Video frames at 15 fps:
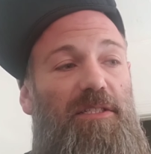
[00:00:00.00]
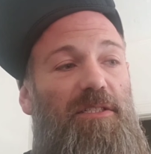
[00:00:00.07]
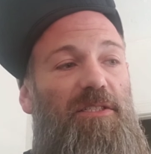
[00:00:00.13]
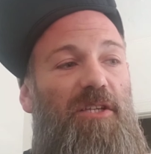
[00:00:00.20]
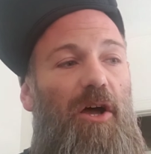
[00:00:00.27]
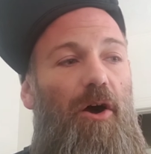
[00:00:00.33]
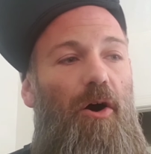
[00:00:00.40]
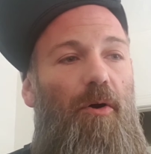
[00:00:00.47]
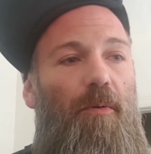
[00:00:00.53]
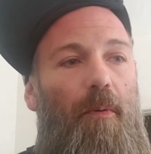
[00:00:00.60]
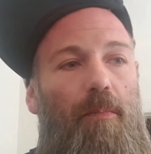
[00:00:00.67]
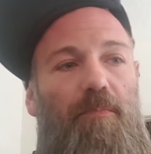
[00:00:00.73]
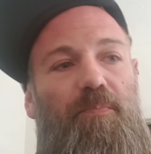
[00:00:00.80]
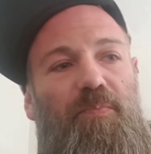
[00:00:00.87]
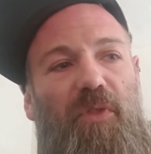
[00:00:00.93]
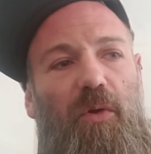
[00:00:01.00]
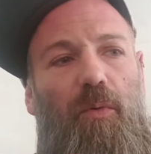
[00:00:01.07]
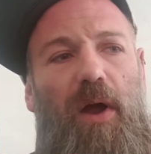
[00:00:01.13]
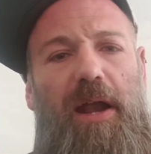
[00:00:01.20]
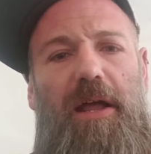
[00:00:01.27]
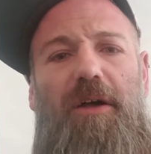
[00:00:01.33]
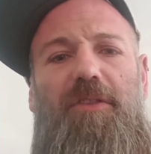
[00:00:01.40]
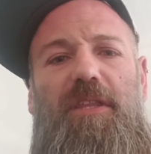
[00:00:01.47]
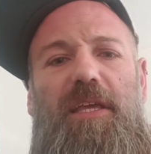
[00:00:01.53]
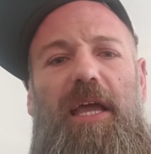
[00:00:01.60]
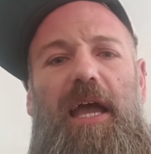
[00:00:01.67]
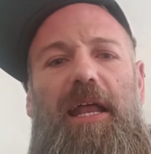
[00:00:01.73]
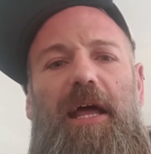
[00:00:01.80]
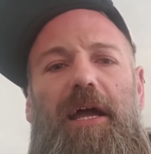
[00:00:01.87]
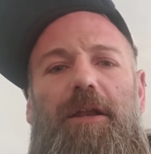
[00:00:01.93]
So right out the
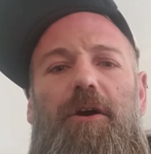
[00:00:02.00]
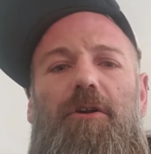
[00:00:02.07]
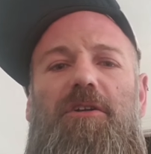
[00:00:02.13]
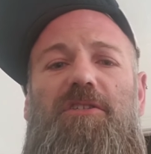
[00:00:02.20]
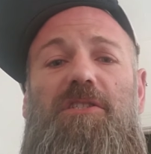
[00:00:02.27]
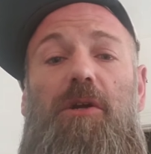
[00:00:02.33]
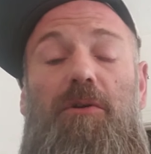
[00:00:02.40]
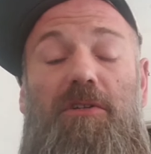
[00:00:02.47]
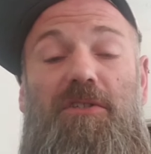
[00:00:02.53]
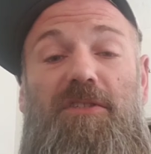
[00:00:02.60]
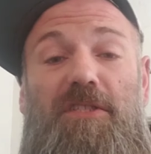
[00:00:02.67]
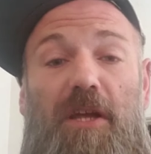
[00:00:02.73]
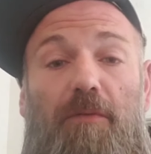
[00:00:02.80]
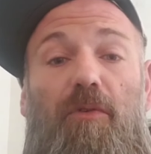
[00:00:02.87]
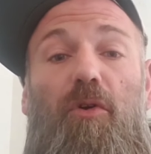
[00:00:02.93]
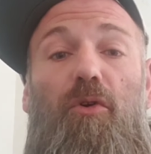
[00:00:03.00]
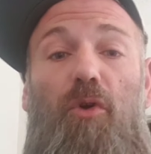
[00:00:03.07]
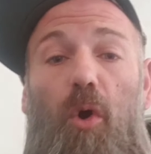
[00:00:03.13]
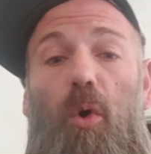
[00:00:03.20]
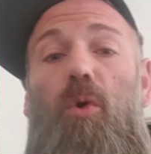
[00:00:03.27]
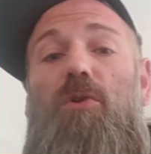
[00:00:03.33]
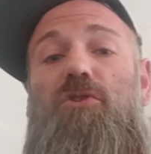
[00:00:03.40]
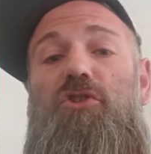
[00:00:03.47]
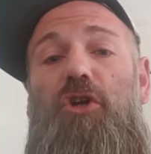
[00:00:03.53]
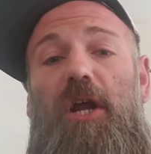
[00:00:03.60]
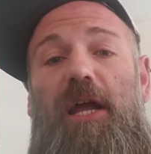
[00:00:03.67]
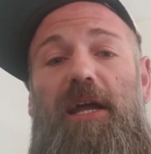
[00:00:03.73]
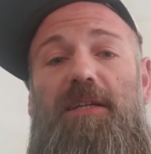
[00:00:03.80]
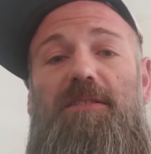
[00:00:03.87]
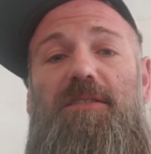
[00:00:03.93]
gate, I noticed there was several gold
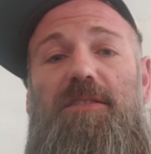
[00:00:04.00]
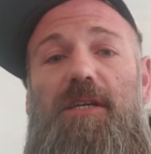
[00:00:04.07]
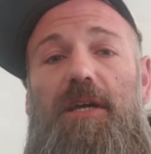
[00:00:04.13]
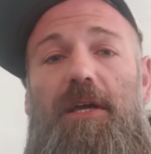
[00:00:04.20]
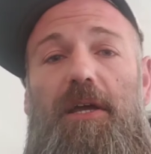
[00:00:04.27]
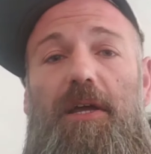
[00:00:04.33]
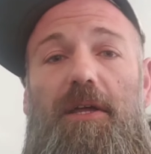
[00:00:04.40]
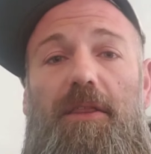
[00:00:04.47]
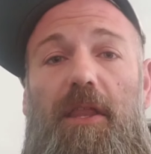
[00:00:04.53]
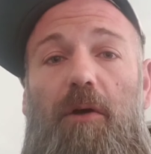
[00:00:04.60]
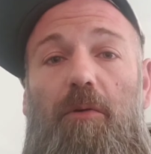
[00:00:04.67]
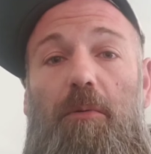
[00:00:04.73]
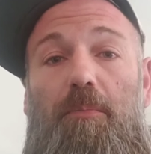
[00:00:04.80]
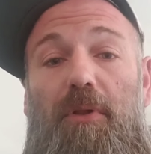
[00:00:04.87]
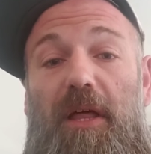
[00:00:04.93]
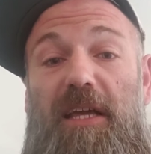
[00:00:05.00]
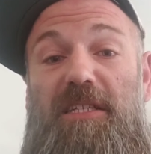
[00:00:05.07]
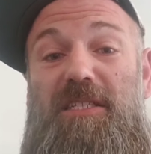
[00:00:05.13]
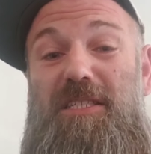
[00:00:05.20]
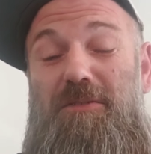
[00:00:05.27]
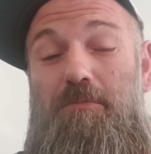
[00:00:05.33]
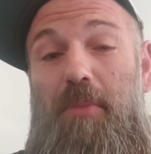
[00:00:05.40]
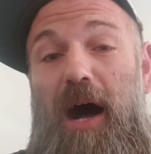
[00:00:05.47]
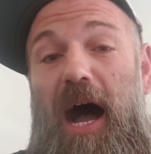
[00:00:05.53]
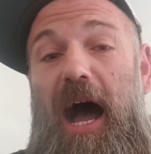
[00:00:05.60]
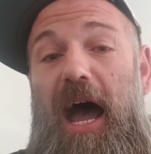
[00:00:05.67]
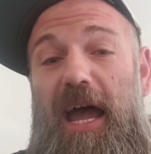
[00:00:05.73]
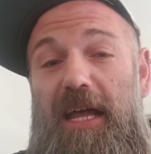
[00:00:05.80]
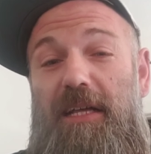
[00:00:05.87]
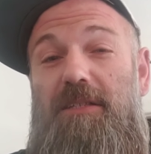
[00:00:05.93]
trades that were placed as
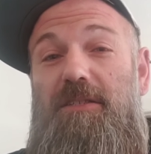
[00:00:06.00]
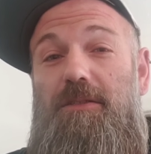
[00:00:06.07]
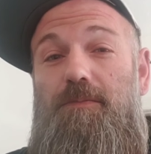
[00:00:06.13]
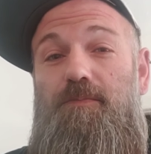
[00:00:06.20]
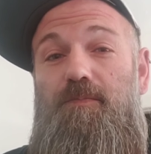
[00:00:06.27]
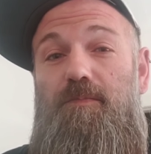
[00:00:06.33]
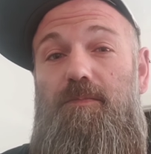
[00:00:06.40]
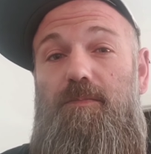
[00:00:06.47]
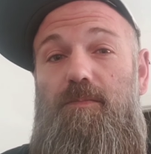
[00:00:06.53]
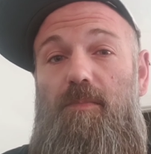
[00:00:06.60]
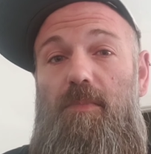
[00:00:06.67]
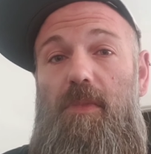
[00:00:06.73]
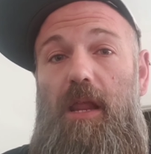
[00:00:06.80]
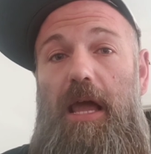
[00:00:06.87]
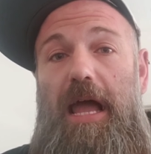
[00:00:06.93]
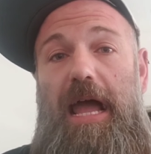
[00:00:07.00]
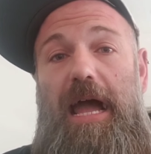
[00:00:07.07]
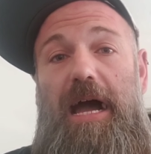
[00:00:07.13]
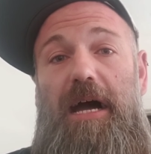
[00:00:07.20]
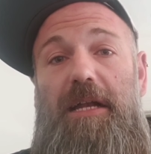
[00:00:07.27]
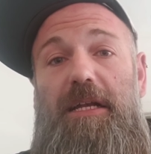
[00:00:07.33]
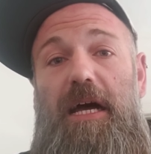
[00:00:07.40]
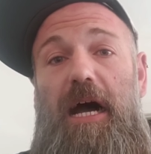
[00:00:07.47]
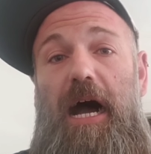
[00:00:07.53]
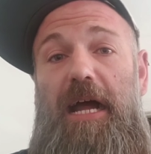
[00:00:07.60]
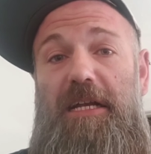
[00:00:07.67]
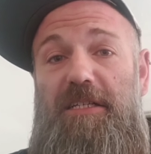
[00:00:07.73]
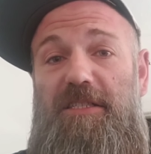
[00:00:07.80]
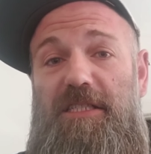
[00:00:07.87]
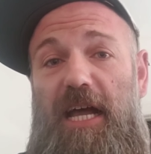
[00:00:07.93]
buys, and I
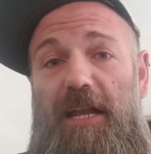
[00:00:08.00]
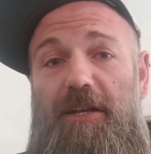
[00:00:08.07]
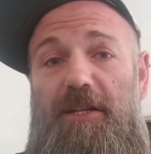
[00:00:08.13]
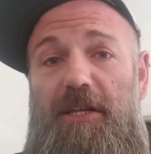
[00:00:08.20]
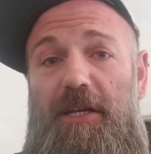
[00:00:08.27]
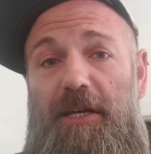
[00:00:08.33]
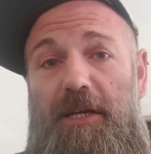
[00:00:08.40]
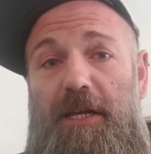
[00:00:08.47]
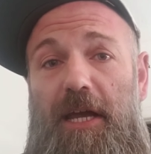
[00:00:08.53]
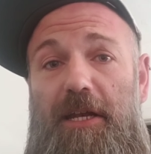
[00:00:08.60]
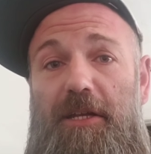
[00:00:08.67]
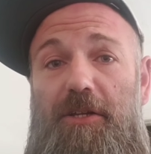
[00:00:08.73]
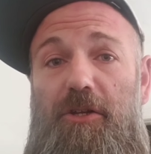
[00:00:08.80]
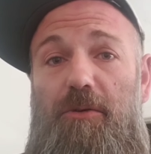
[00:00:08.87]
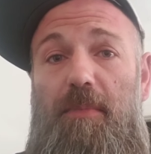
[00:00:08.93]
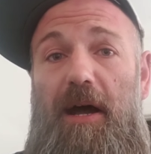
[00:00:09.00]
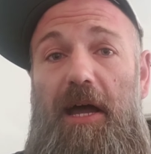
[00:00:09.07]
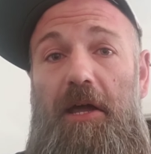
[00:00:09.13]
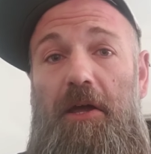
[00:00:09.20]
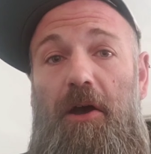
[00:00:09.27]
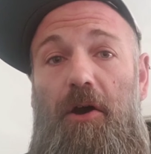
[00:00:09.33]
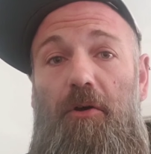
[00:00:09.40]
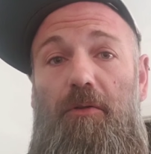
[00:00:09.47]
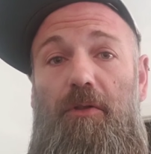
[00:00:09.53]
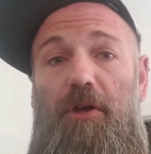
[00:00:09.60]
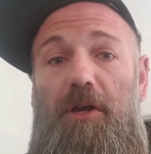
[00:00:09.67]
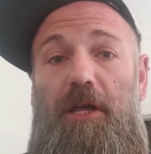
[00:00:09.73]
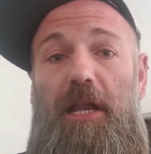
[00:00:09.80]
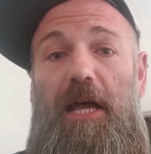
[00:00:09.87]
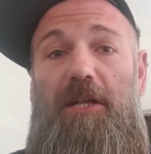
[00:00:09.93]
decided to kind of do my own
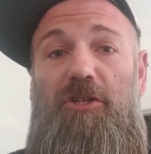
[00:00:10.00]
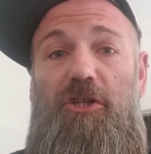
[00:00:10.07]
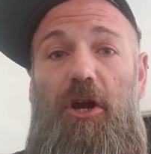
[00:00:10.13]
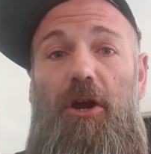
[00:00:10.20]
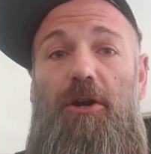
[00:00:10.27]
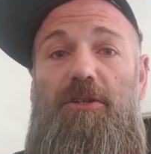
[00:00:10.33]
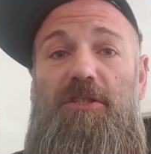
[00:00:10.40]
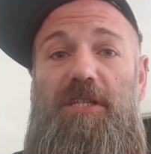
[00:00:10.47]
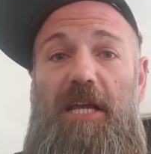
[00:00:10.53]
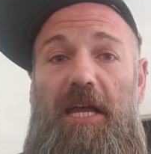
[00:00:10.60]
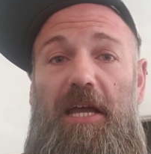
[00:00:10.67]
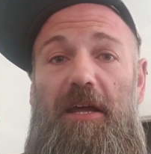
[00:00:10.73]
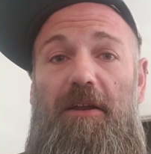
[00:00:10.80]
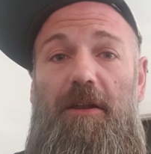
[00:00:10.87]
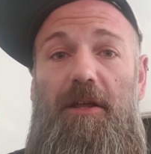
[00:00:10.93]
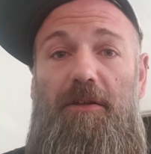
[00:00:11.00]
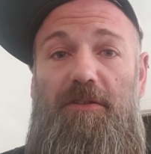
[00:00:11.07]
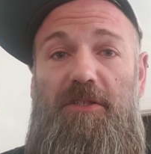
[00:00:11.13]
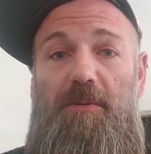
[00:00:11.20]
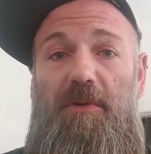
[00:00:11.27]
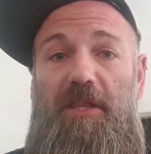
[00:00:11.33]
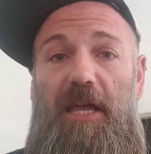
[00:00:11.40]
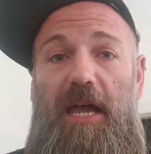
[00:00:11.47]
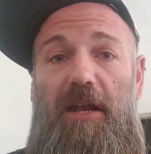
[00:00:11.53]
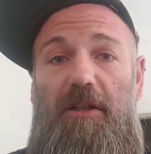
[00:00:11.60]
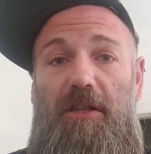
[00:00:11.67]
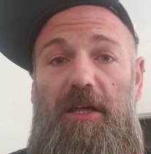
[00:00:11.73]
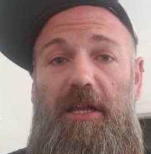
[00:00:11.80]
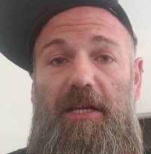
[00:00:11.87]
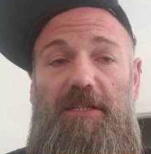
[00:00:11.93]
looking at charts and some of the
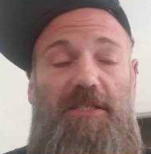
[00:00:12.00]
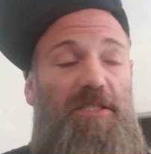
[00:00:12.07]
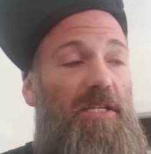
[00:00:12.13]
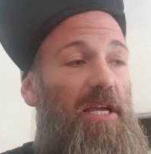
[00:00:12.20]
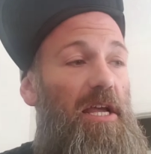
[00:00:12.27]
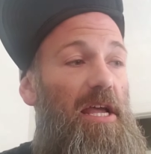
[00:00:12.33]
analytics,